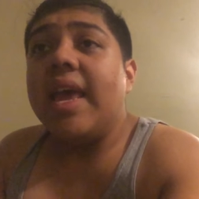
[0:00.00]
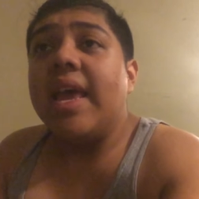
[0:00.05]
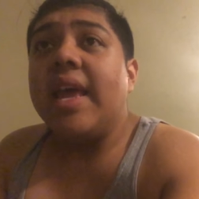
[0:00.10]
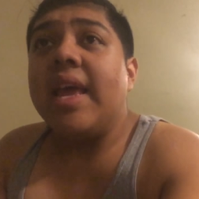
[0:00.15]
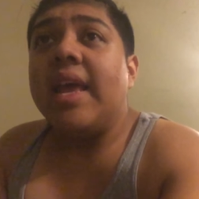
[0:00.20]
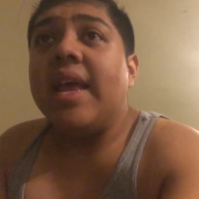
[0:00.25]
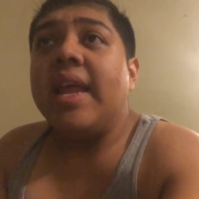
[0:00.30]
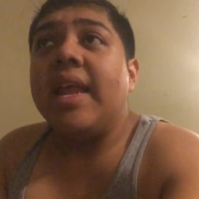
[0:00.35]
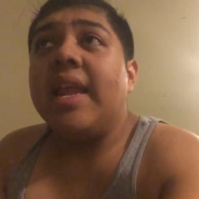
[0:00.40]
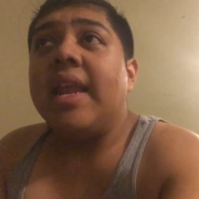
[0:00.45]

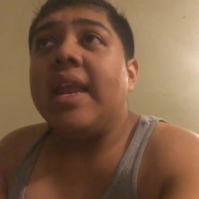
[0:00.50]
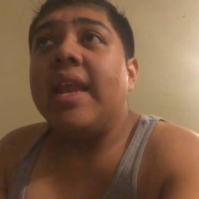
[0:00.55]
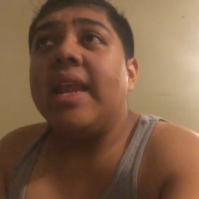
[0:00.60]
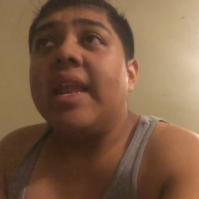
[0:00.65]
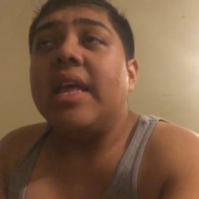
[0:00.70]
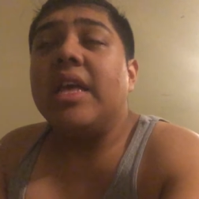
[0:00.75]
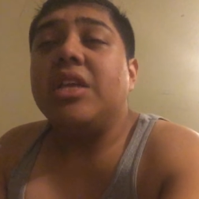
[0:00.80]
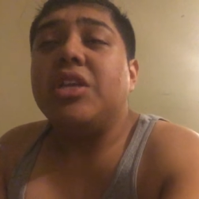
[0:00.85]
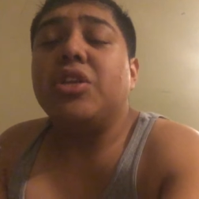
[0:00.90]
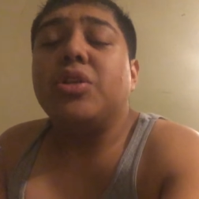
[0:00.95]

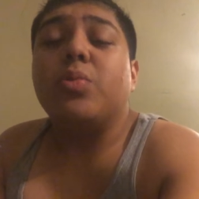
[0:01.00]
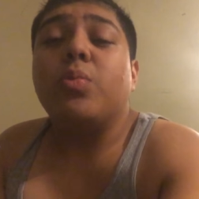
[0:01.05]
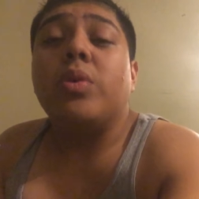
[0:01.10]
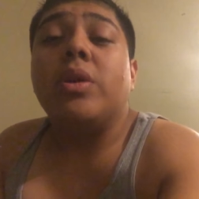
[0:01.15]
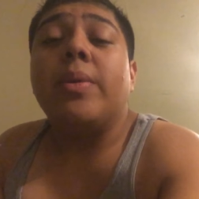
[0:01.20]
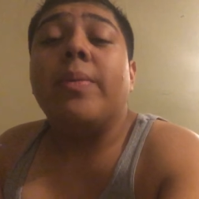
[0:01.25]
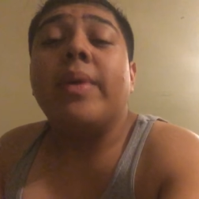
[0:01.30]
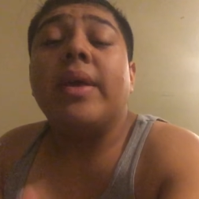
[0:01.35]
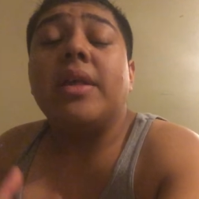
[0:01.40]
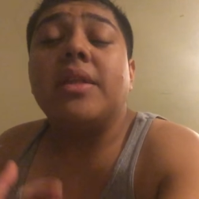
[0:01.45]
and I just
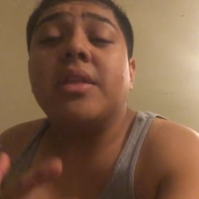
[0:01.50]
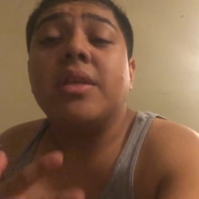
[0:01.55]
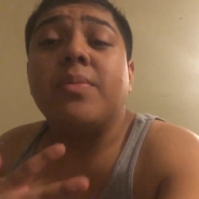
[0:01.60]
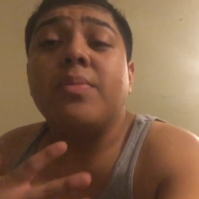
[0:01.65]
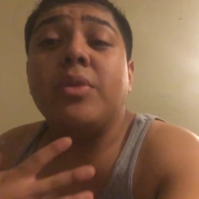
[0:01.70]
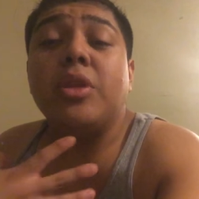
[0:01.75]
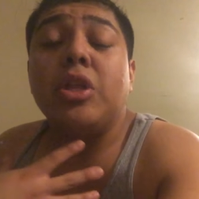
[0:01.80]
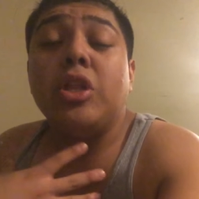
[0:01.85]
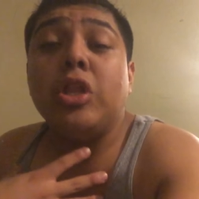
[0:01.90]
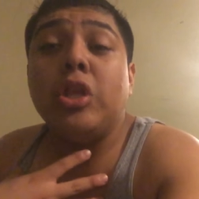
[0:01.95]
want to make
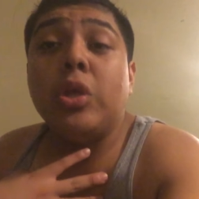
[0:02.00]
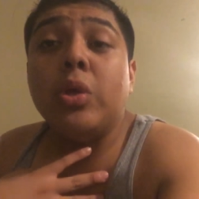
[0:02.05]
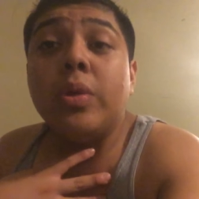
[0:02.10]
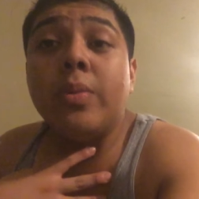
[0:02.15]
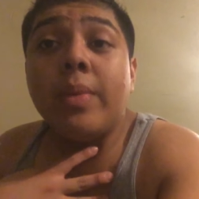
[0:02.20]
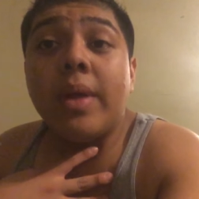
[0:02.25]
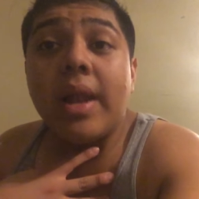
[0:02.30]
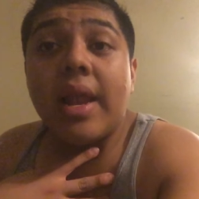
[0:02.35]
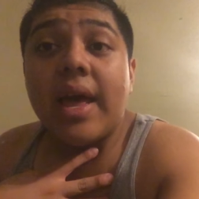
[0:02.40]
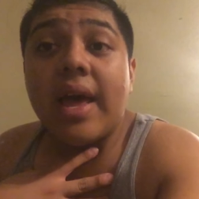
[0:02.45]
something
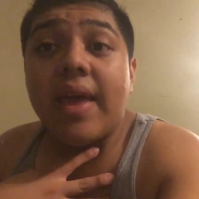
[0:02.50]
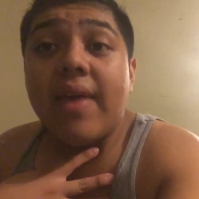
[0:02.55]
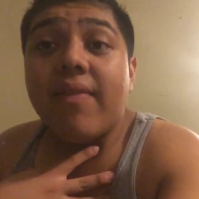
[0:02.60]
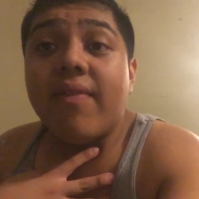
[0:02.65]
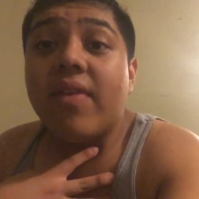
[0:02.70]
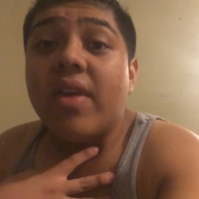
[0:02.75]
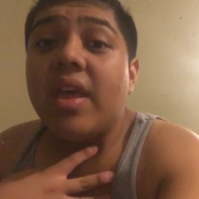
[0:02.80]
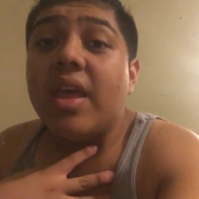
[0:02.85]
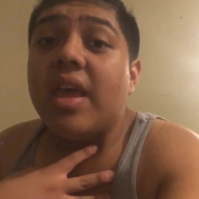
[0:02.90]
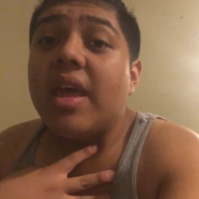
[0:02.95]
new in my
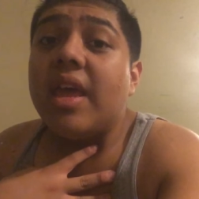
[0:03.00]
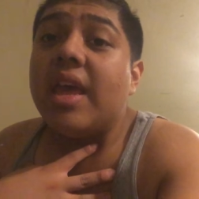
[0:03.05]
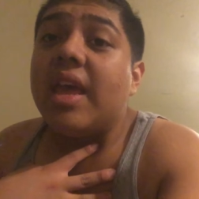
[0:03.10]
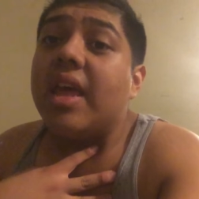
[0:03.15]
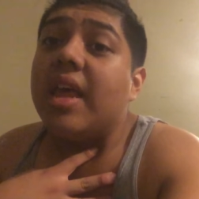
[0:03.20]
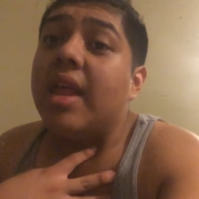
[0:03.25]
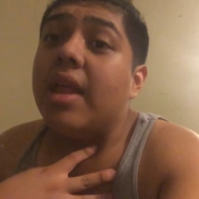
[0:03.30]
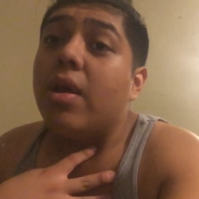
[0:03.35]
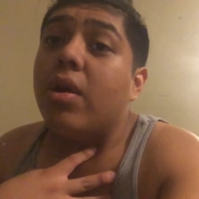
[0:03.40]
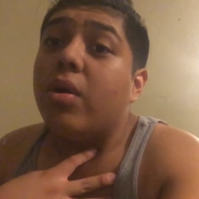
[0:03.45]
life
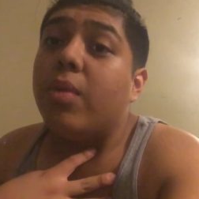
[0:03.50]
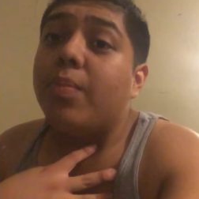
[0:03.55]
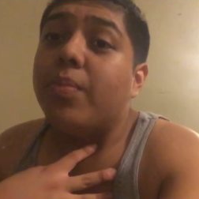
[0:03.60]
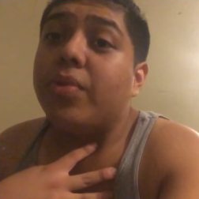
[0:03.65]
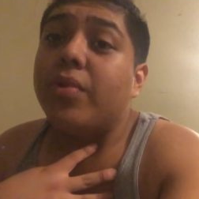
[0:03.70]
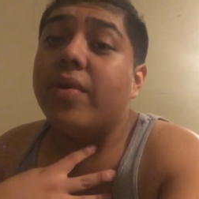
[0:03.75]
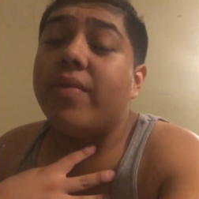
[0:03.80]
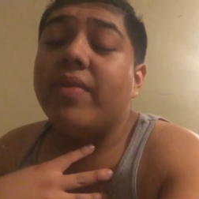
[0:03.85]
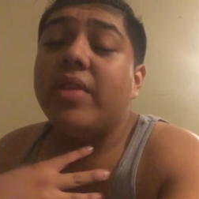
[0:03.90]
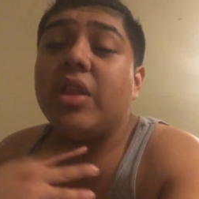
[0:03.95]
and
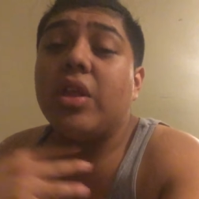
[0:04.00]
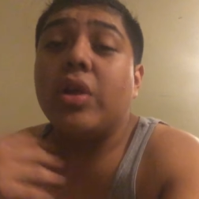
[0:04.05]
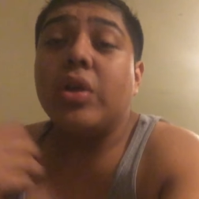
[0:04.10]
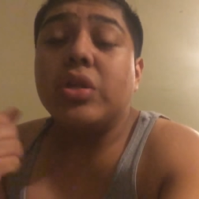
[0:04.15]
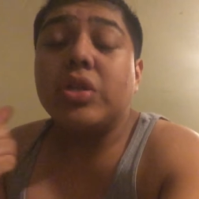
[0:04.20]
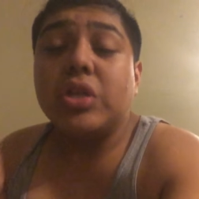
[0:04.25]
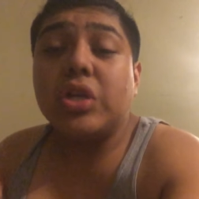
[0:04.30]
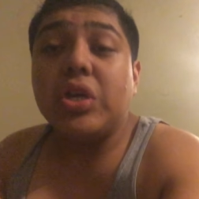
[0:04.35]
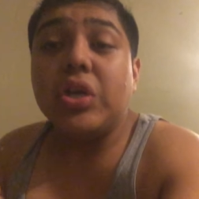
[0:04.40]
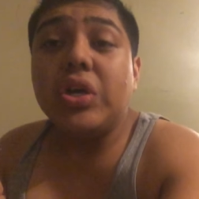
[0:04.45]
hope so everything
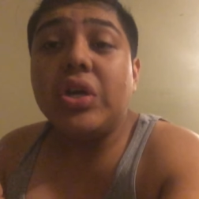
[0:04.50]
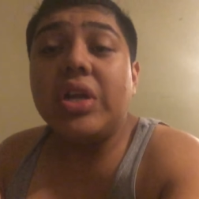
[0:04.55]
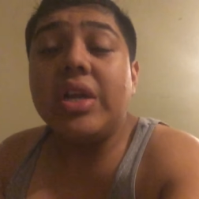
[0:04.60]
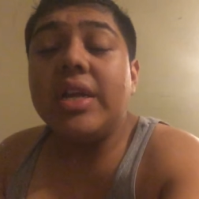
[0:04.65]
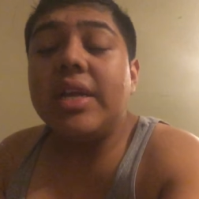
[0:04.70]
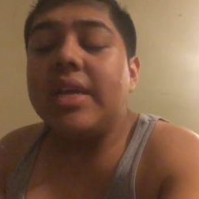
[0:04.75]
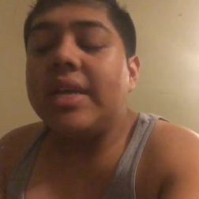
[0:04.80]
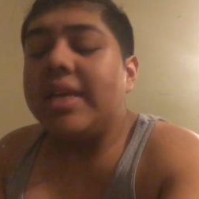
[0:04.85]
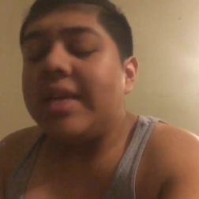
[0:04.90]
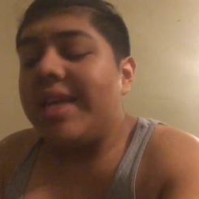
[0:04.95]
goes
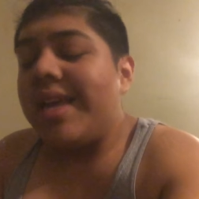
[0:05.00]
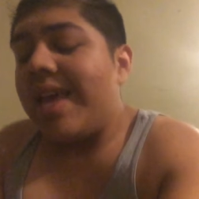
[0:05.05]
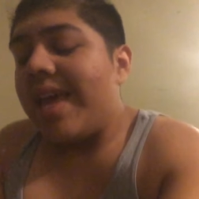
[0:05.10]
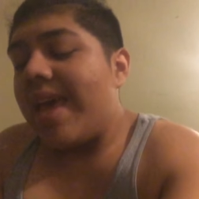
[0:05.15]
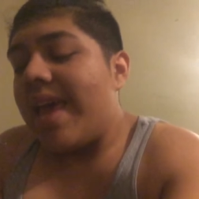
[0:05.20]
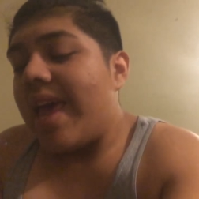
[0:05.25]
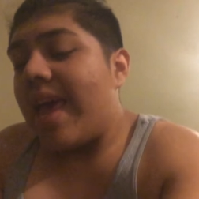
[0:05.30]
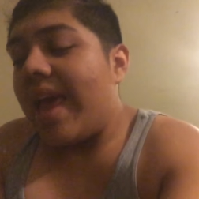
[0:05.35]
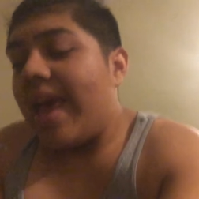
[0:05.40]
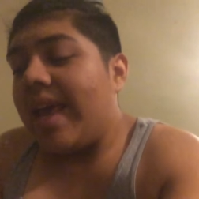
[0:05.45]
good
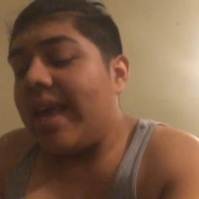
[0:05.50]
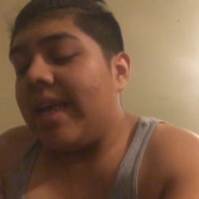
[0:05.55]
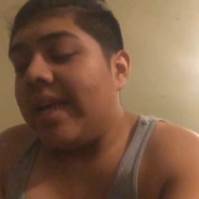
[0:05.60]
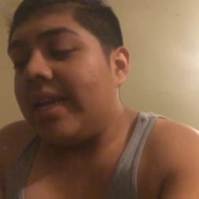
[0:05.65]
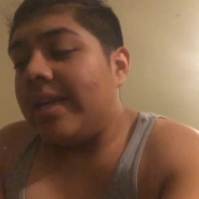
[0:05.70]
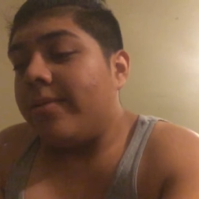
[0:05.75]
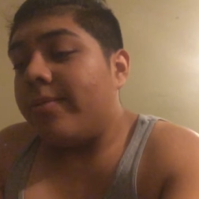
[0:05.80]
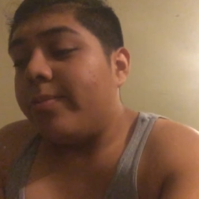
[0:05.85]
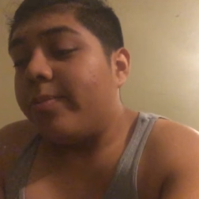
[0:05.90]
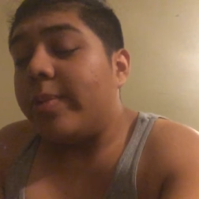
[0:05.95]

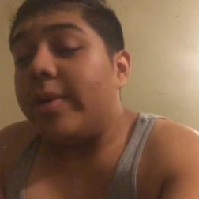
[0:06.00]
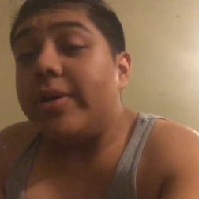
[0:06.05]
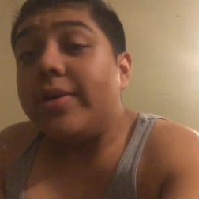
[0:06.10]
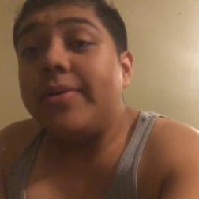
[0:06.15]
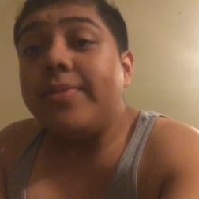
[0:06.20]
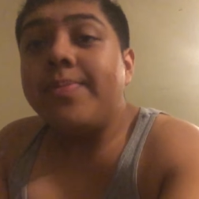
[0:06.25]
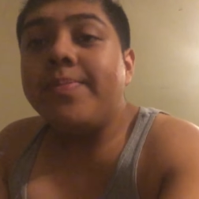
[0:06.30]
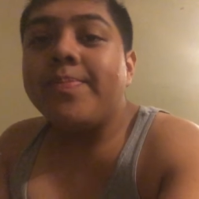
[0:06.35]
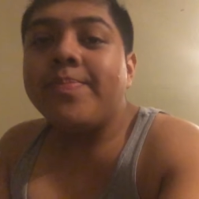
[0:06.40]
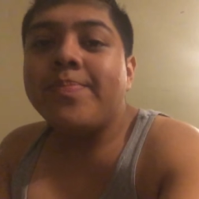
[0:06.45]
and
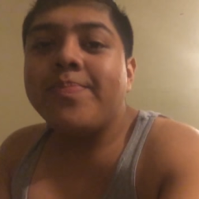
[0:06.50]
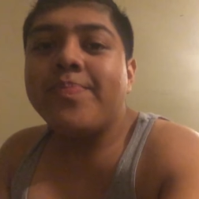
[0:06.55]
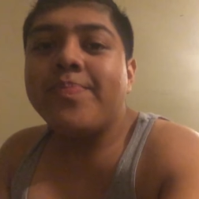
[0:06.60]
well